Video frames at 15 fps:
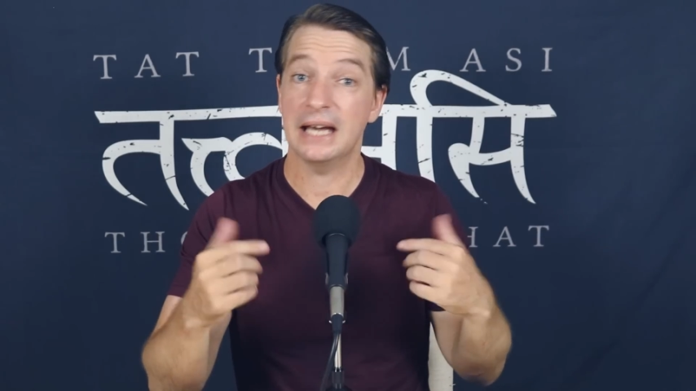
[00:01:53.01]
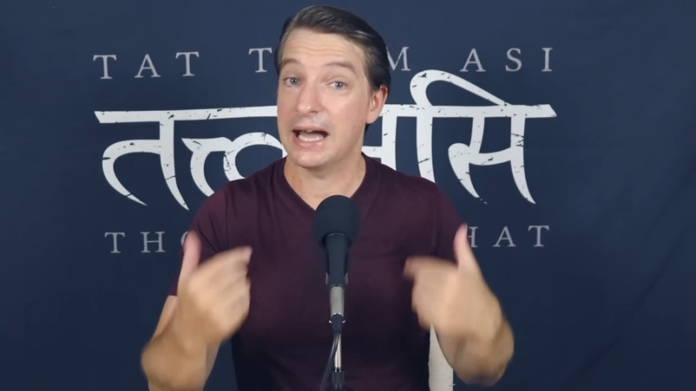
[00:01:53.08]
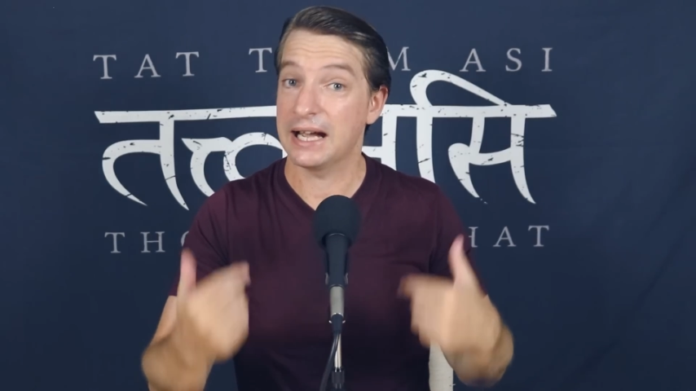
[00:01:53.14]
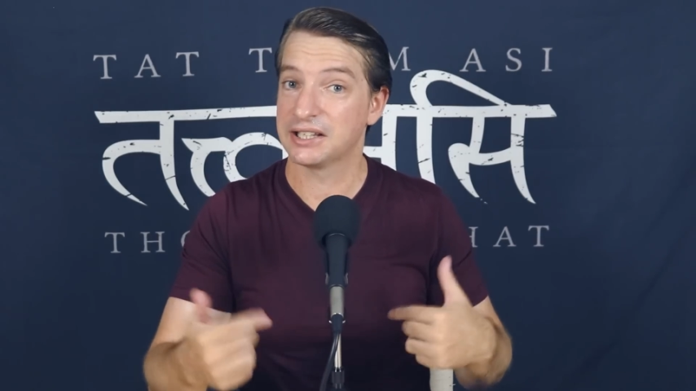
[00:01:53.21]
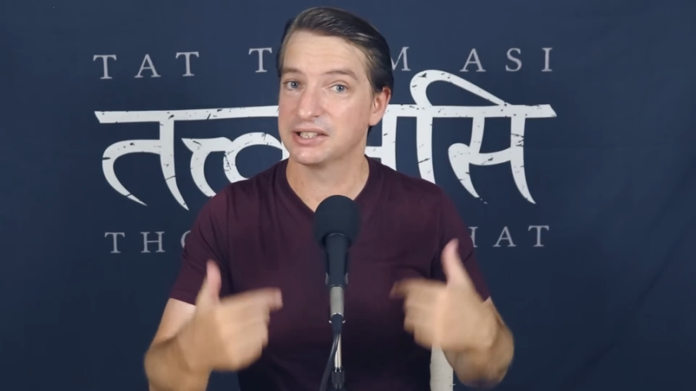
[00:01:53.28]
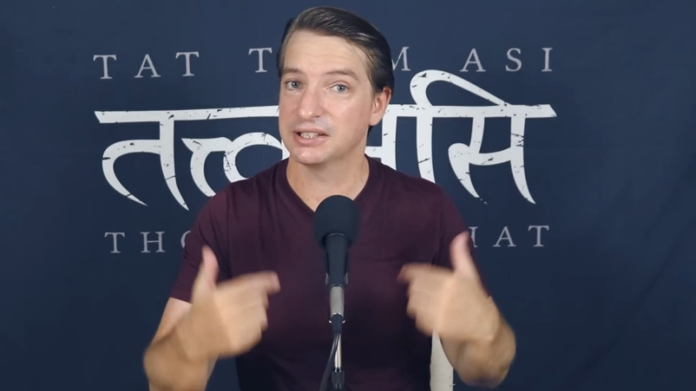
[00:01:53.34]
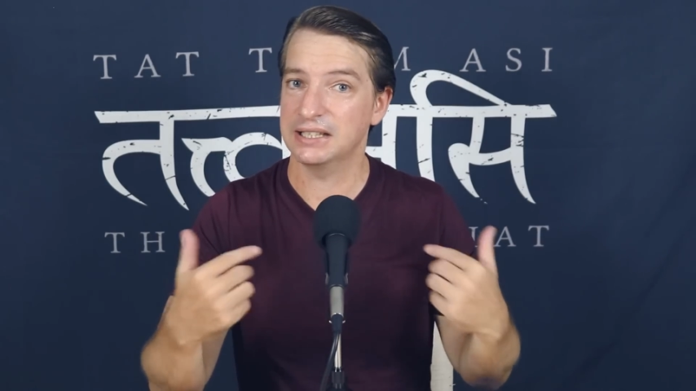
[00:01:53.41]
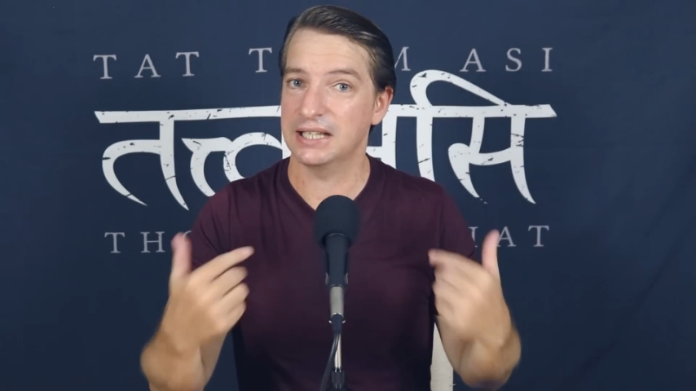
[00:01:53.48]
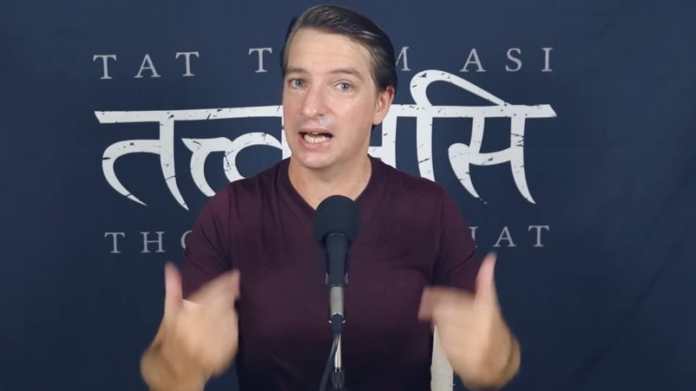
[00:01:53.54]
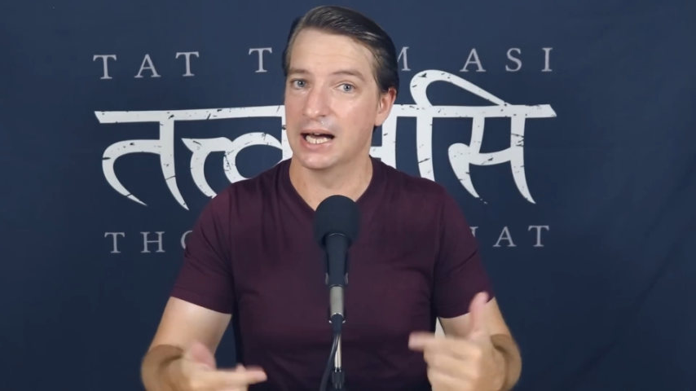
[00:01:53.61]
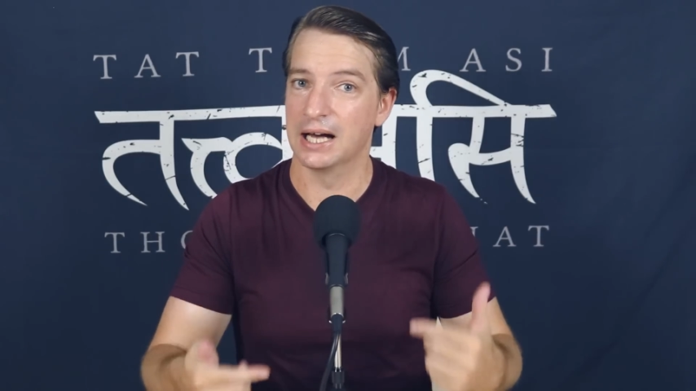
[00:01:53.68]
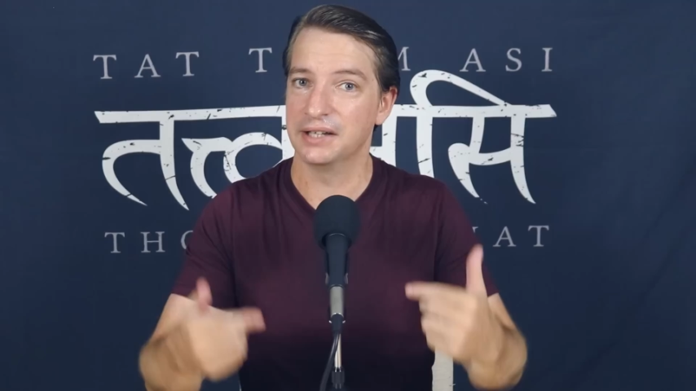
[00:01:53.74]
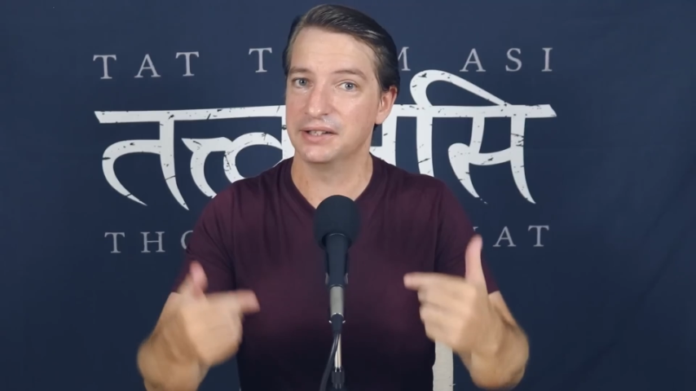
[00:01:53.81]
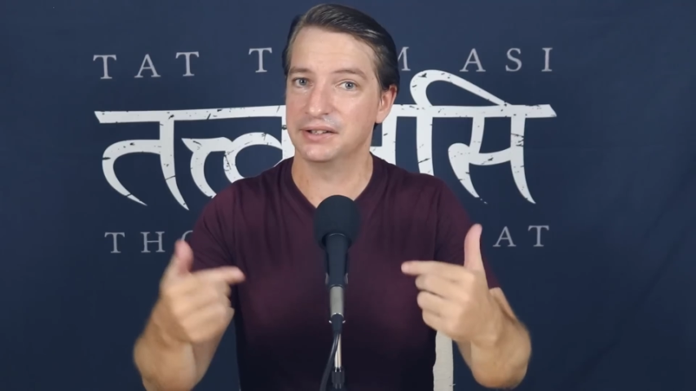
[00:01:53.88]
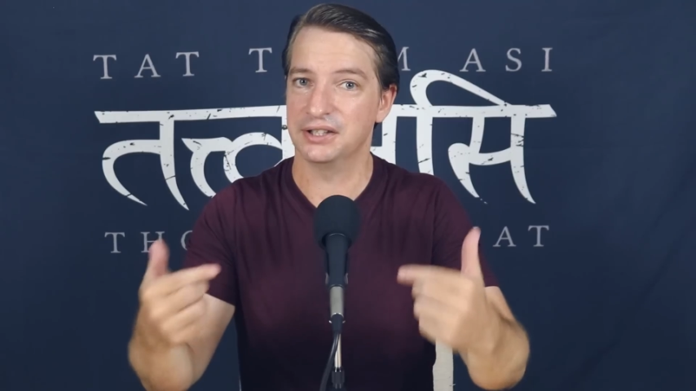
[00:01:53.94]
actually
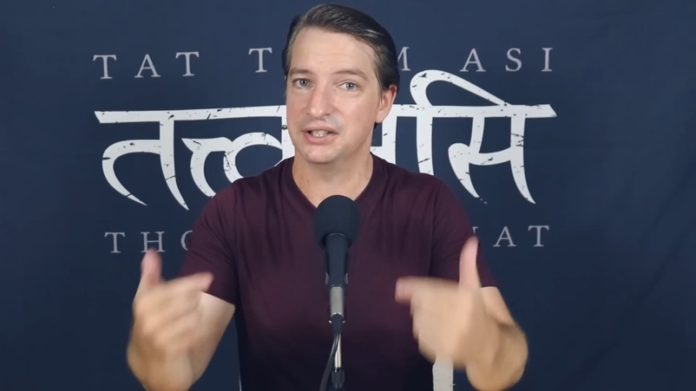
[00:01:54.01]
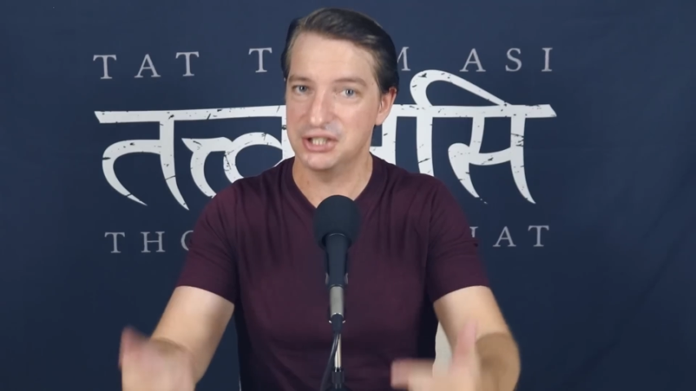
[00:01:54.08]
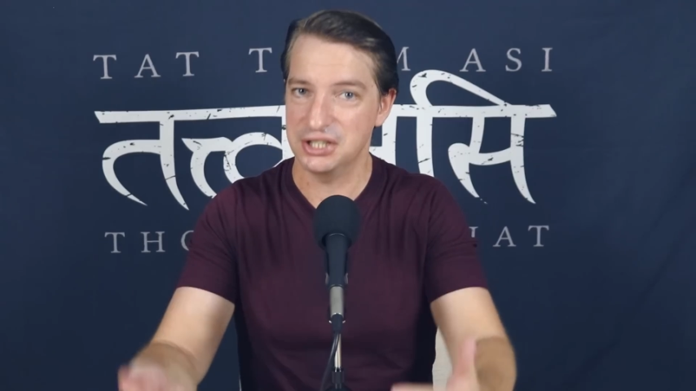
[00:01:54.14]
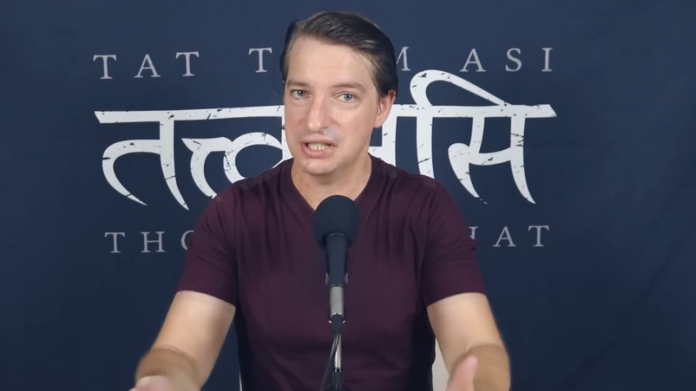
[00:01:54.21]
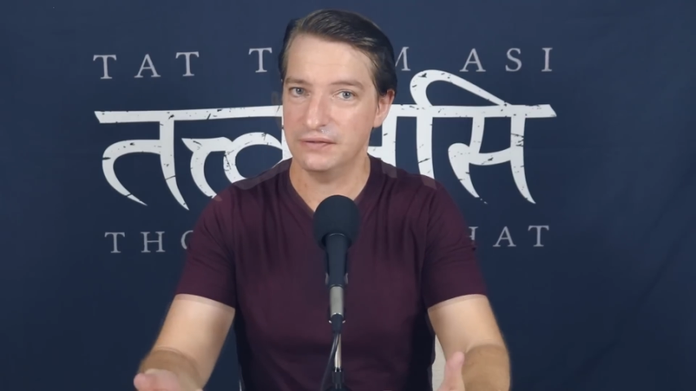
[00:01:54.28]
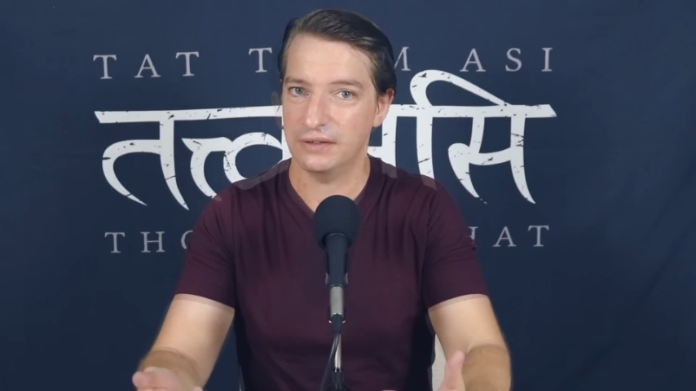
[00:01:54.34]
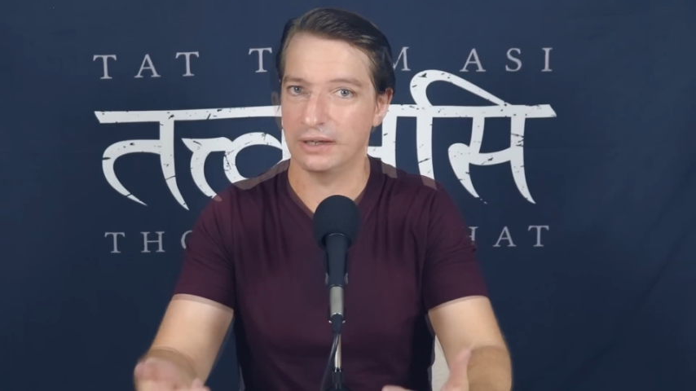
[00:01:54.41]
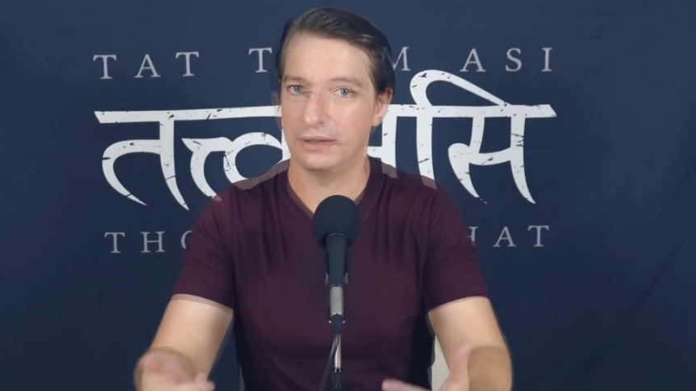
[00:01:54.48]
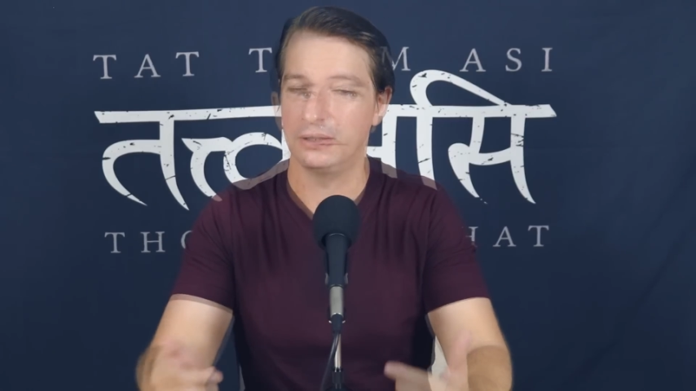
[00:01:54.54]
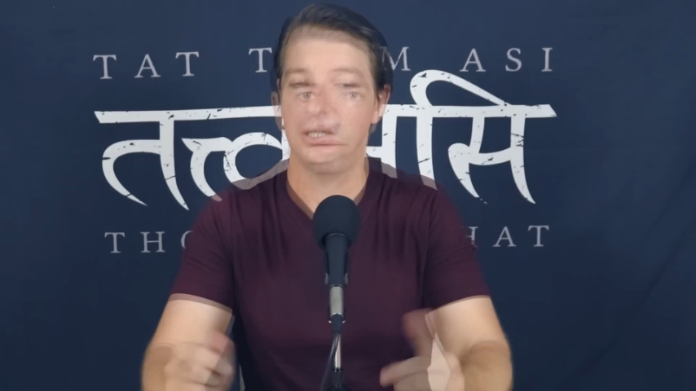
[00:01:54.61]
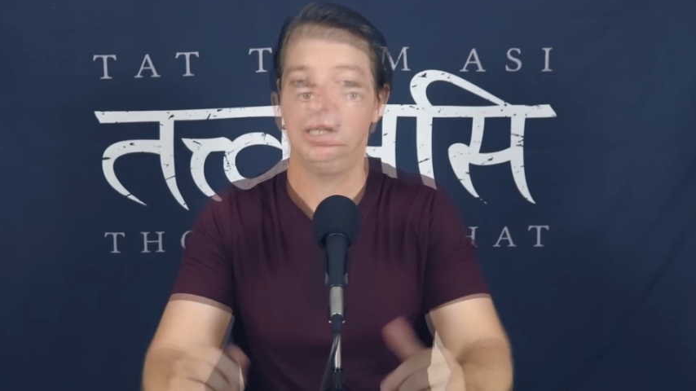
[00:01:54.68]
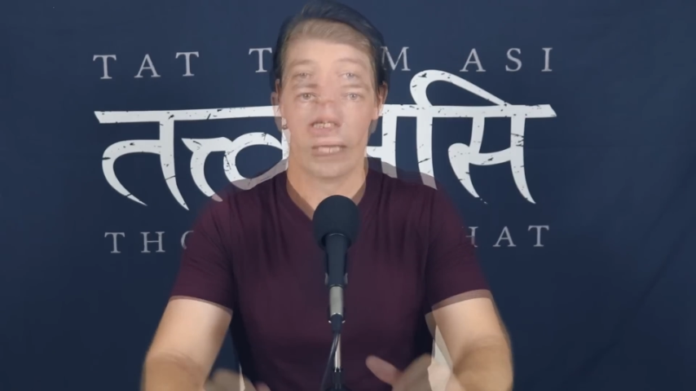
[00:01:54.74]
aren't the jiva.